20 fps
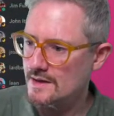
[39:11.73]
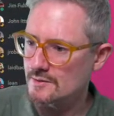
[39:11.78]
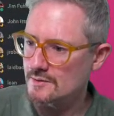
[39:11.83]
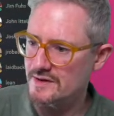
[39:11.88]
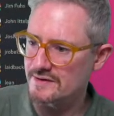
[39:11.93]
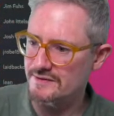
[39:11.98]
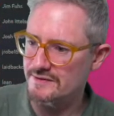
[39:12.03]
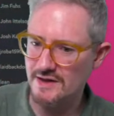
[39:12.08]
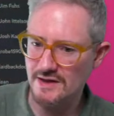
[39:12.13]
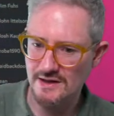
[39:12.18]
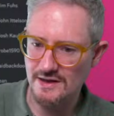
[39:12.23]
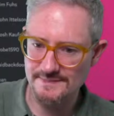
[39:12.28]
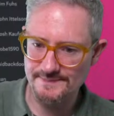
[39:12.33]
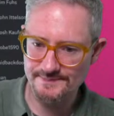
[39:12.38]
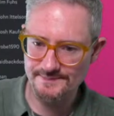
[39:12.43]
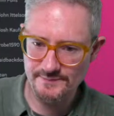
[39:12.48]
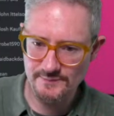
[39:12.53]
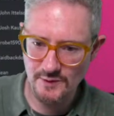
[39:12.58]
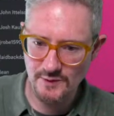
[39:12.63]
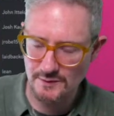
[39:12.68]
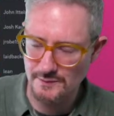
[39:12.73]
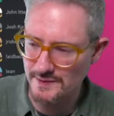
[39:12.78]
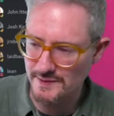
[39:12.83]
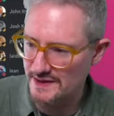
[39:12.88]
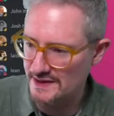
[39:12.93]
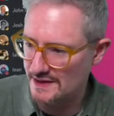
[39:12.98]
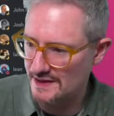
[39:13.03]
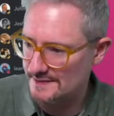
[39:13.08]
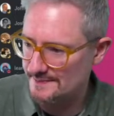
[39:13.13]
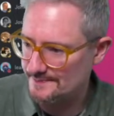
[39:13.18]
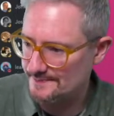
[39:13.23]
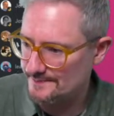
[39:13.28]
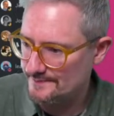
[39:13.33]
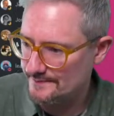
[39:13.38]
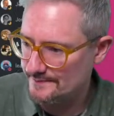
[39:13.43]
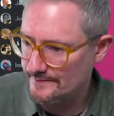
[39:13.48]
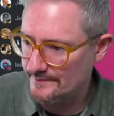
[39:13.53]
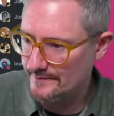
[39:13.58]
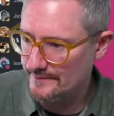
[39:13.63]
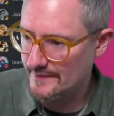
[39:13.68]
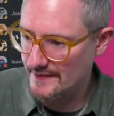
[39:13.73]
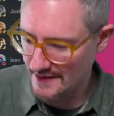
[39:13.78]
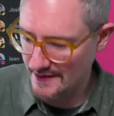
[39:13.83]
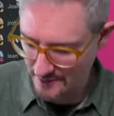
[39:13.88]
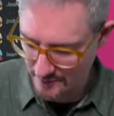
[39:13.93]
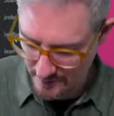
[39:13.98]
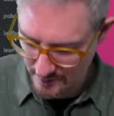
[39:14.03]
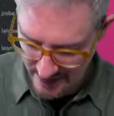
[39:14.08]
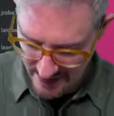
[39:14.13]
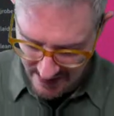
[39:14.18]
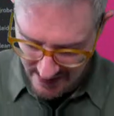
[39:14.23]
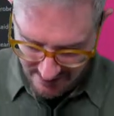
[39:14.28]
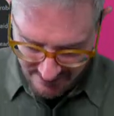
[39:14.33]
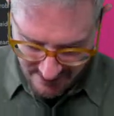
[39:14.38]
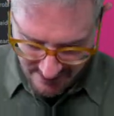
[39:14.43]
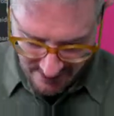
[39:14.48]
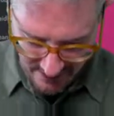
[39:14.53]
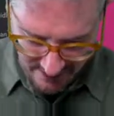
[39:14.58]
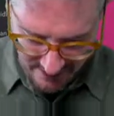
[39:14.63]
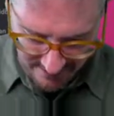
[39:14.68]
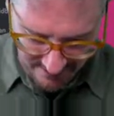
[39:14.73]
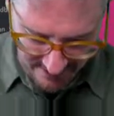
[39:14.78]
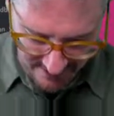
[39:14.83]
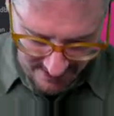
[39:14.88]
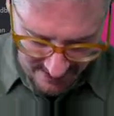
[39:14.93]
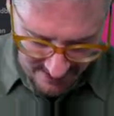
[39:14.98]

We've got, what have we got? We have got